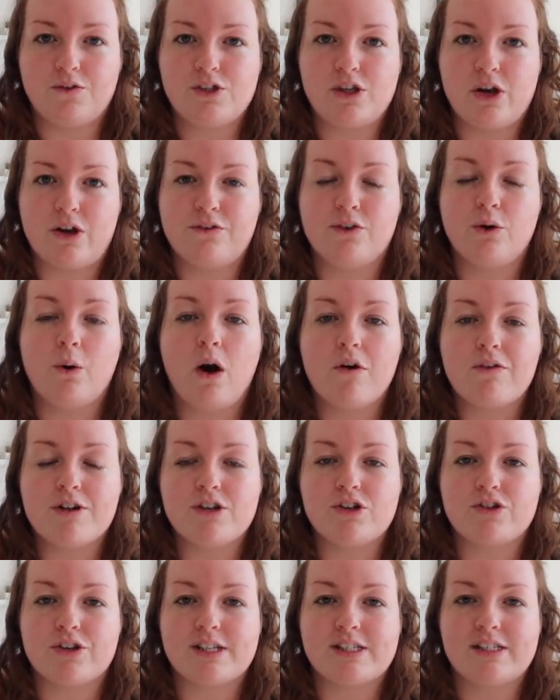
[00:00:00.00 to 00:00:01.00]
So if you are
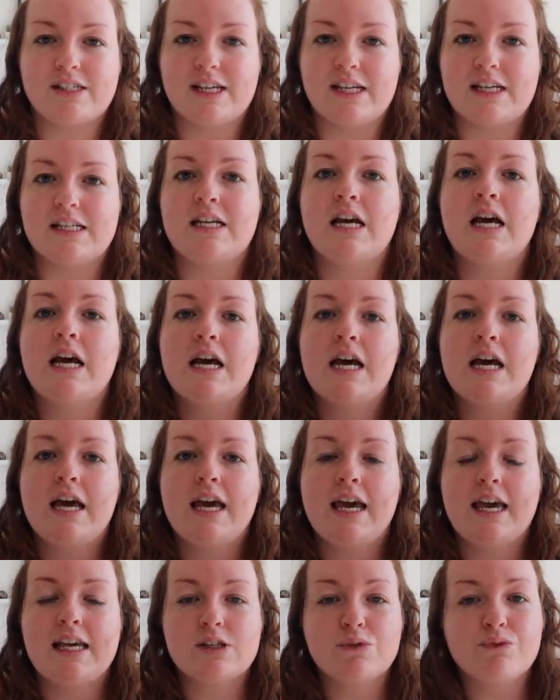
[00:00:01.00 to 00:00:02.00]
interested,
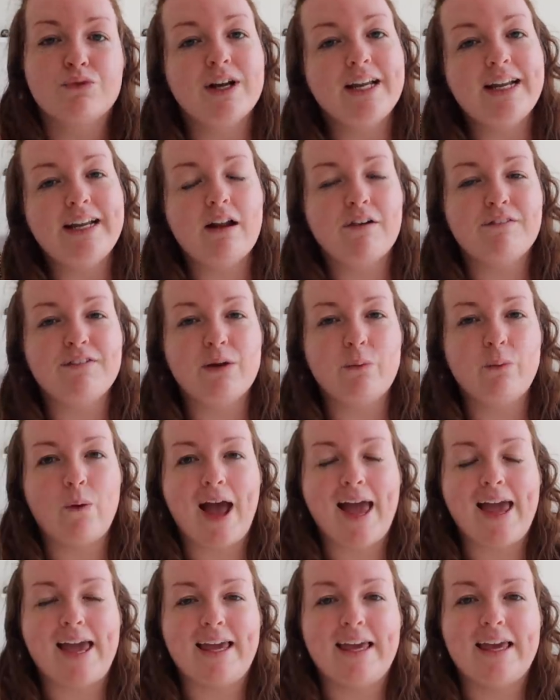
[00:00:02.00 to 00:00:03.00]
it's a really lovely
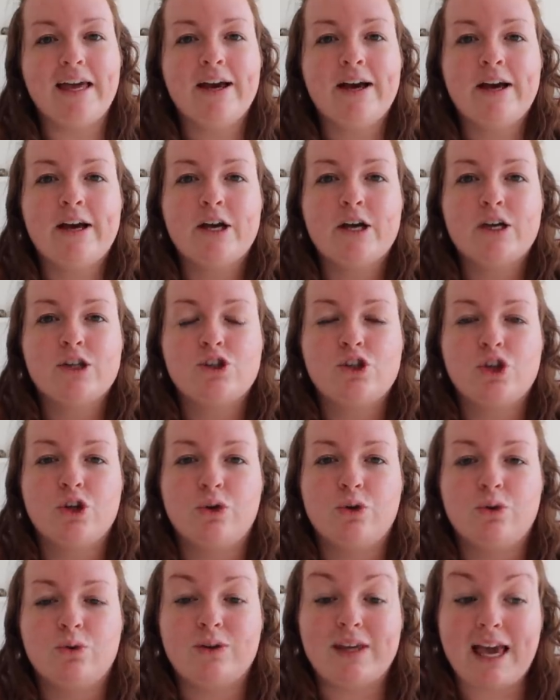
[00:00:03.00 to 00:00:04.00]
way
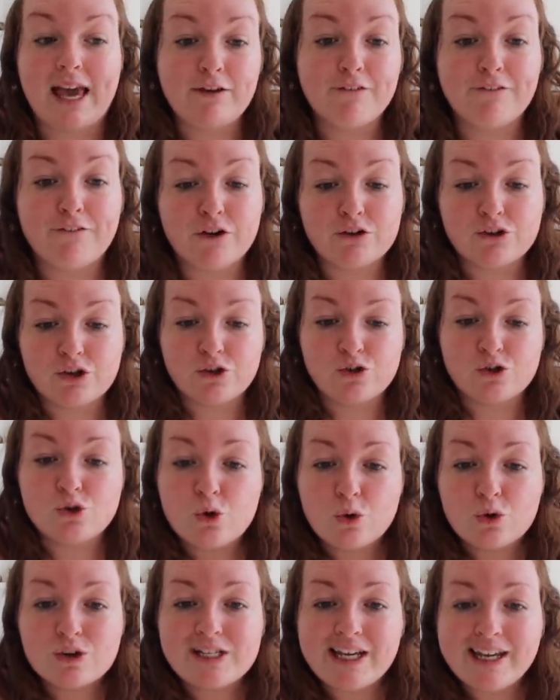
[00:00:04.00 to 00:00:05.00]
to get your photos
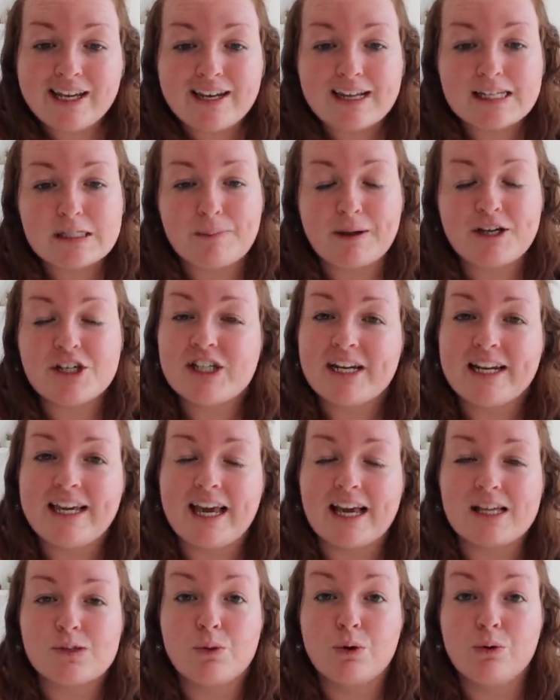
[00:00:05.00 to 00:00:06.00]
sorted, especially
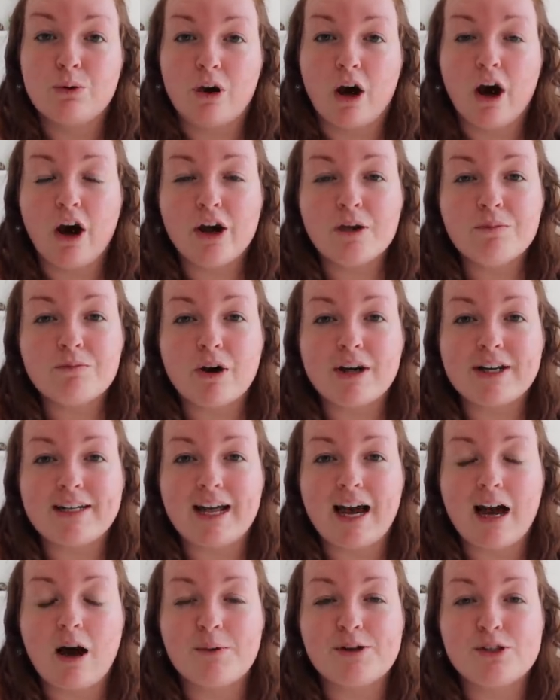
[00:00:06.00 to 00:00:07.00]
as we're all at home right
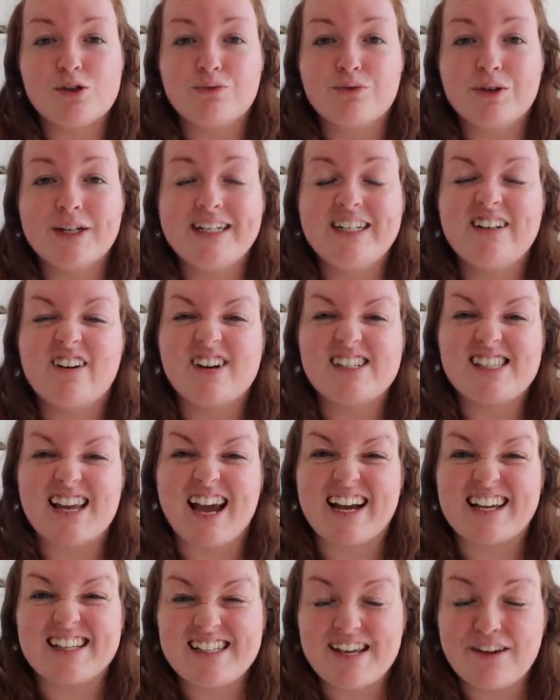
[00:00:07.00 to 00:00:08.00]
now. It's a really nice
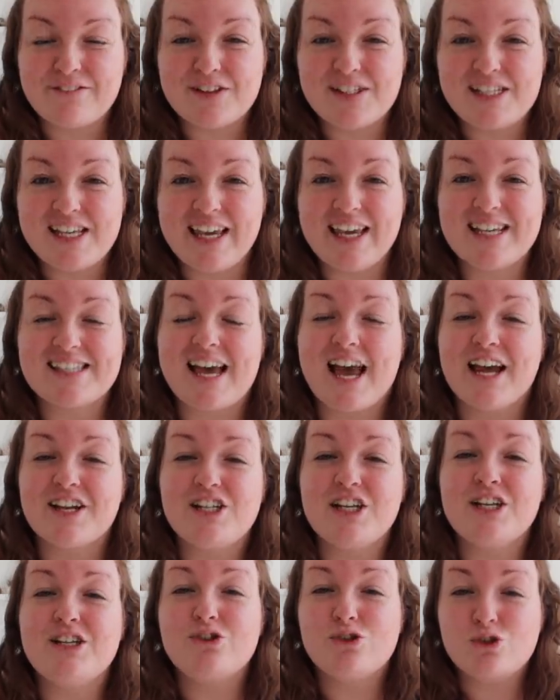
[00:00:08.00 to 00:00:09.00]
activity. It's
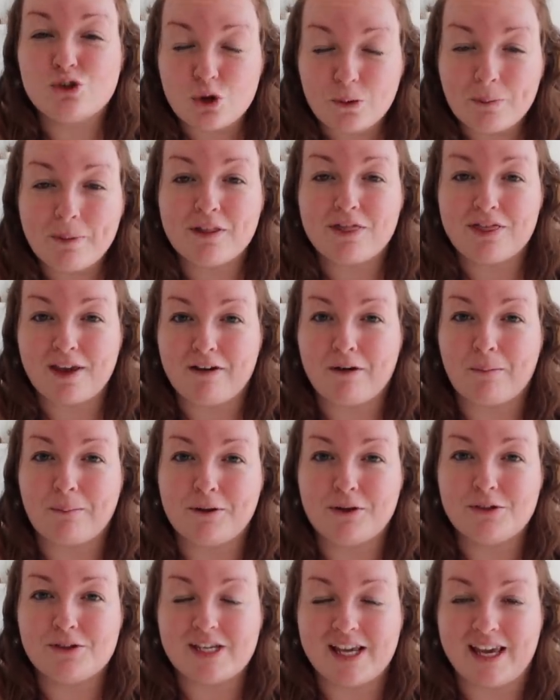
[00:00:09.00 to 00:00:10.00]
actually super
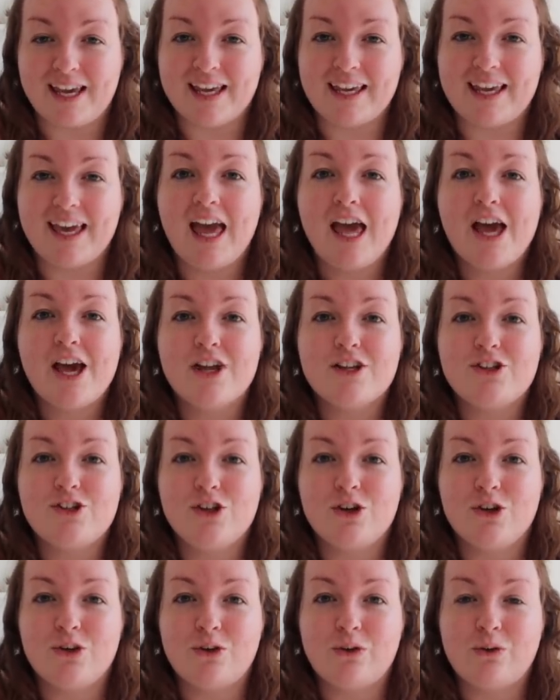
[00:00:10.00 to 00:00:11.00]
therapeutic
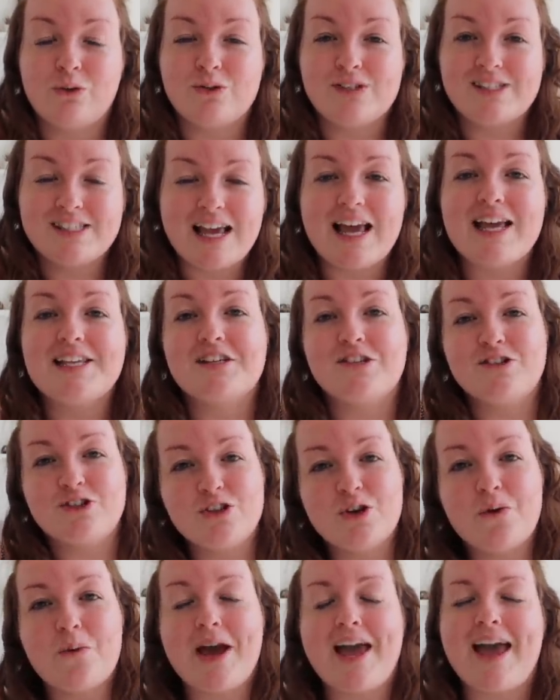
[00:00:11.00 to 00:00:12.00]
to sit and
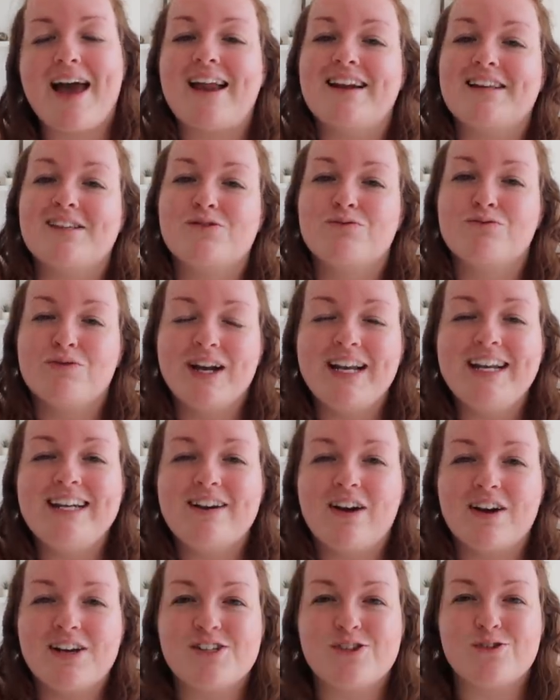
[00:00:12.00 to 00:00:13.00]
do it, and it's really
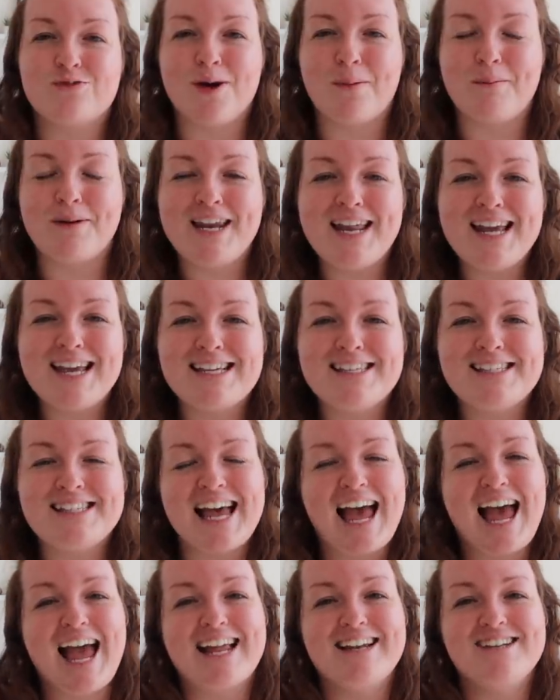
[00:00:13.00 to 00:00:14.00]
nice to reminisce
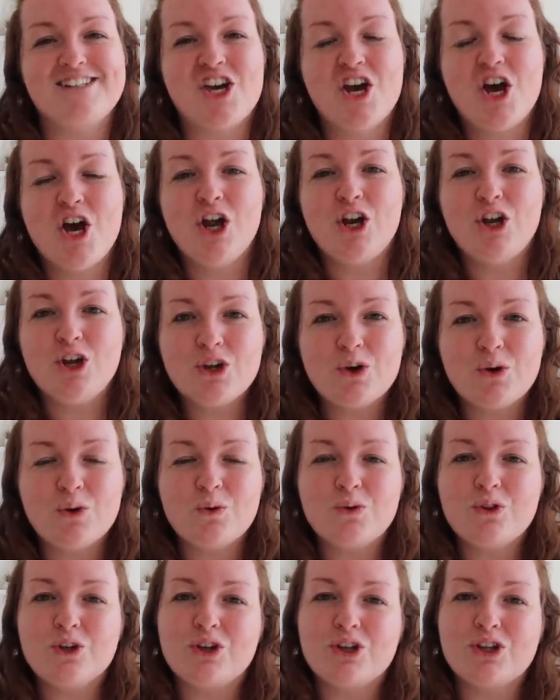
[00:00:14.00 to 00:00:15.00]
and look at
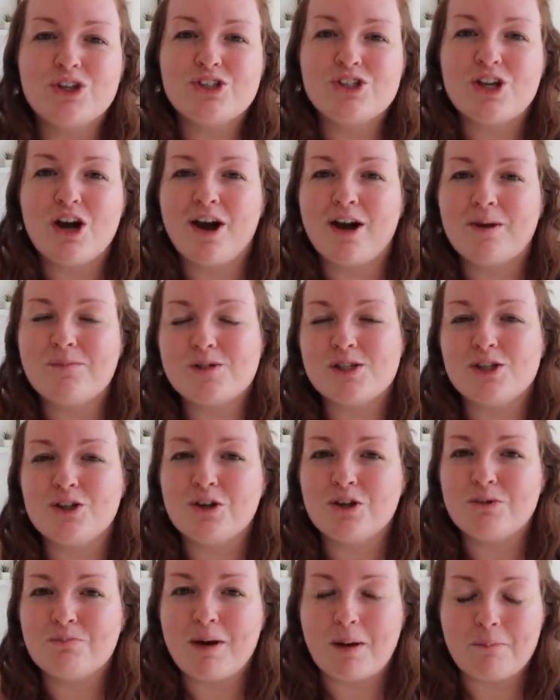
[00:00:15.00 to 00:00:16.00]
all the good times and
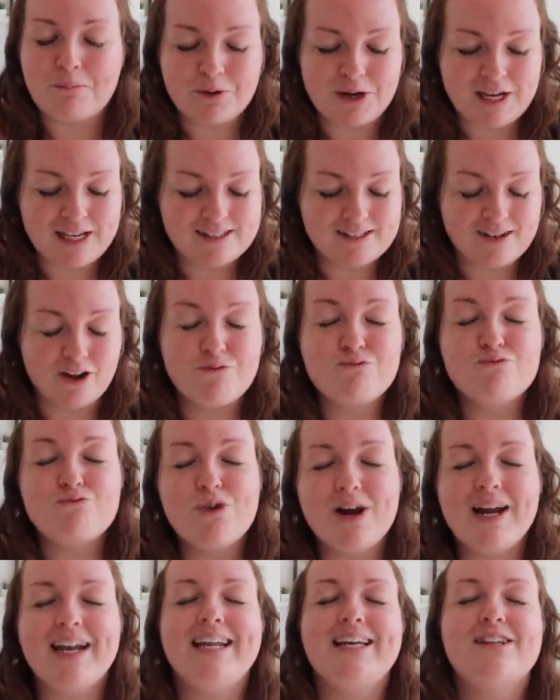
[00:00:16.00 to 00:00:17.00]
good memories, and I
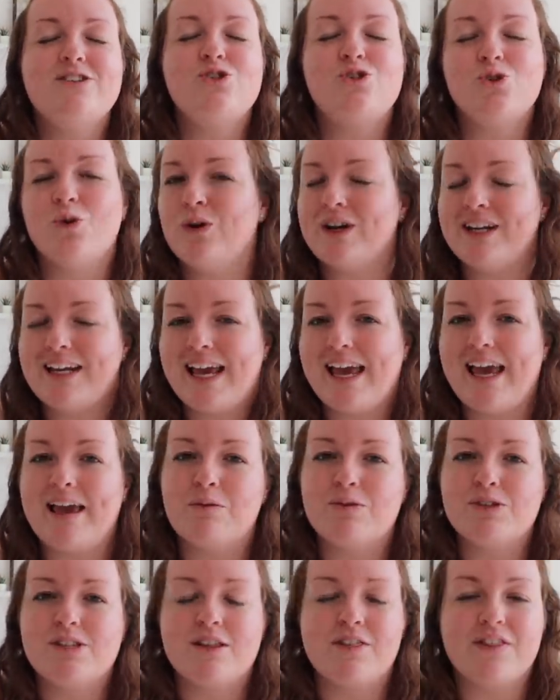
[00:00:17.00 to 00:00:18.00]
really enjoyed it.
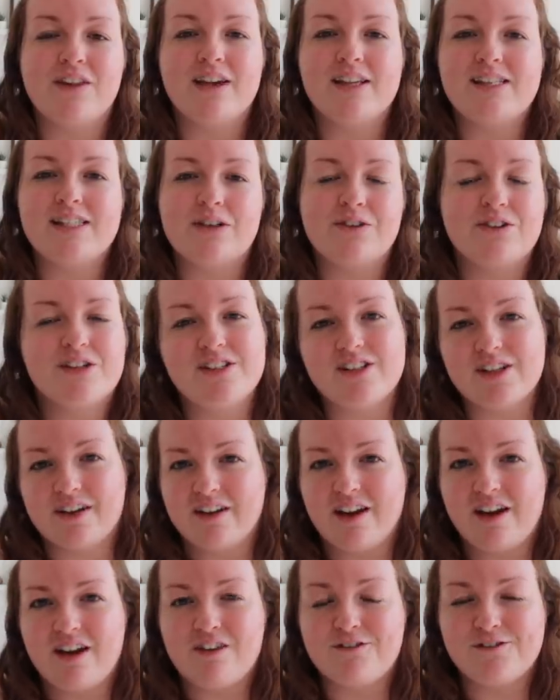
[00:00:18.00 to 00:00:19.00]
It was something I did on a
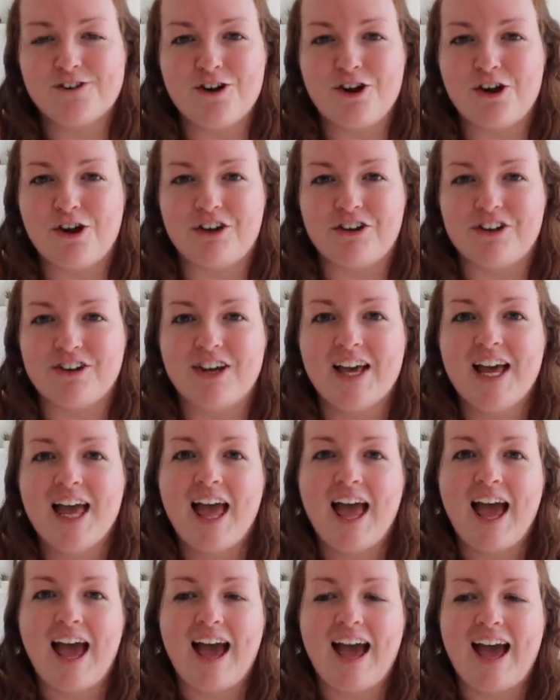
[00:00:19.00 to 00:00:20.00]
Sunday afternoon
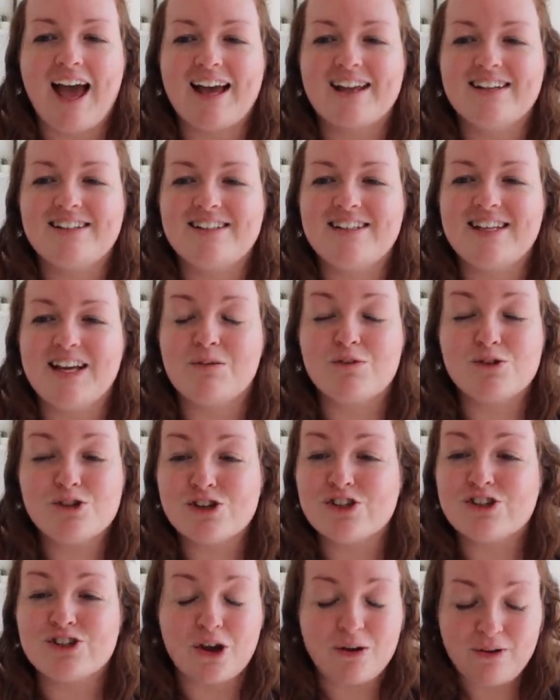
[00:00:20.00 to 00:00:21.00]
and it was
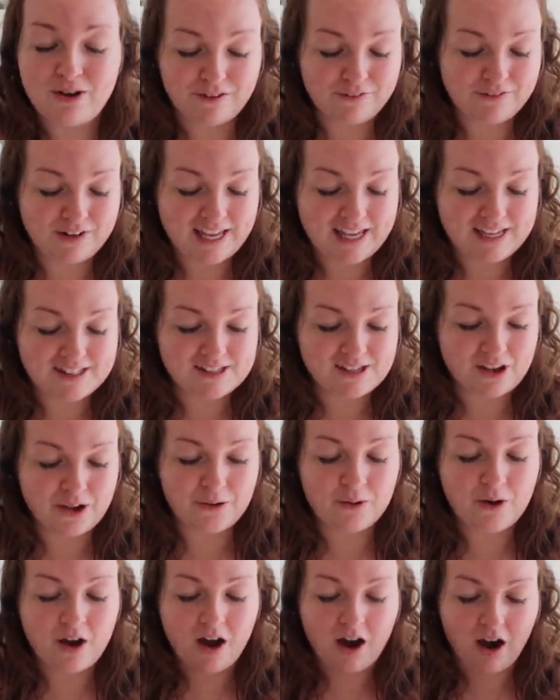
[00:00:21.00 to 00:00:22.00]
just so lovely.
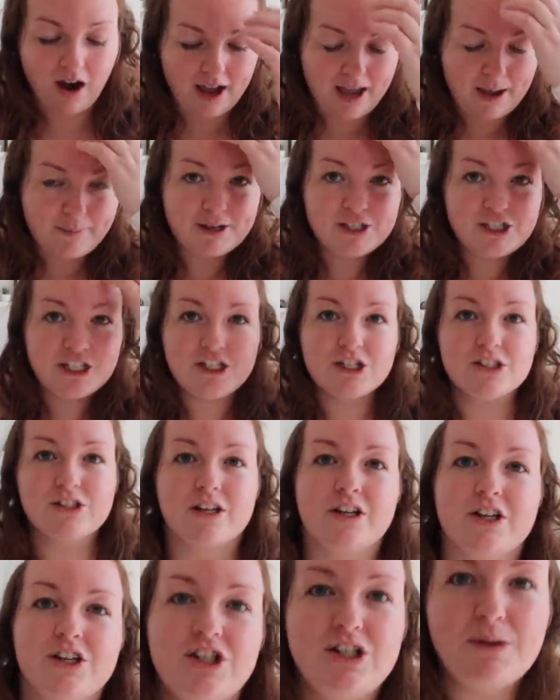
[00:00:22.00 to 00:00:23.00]
So I am actually just
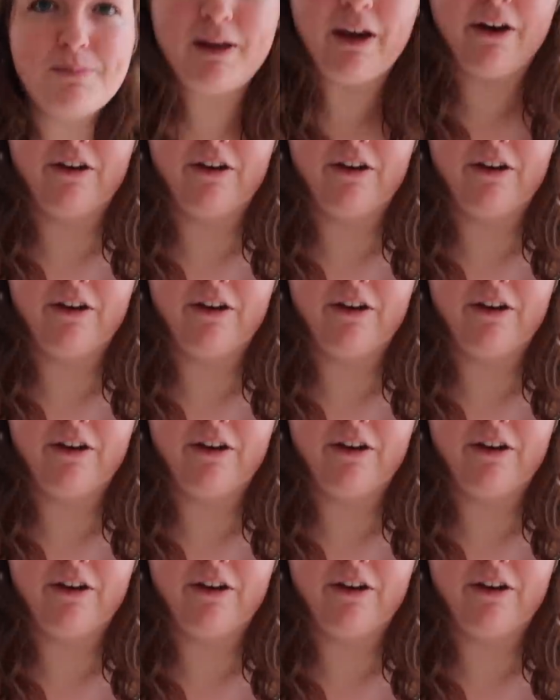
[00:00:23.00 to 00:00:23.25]
gonna shimmy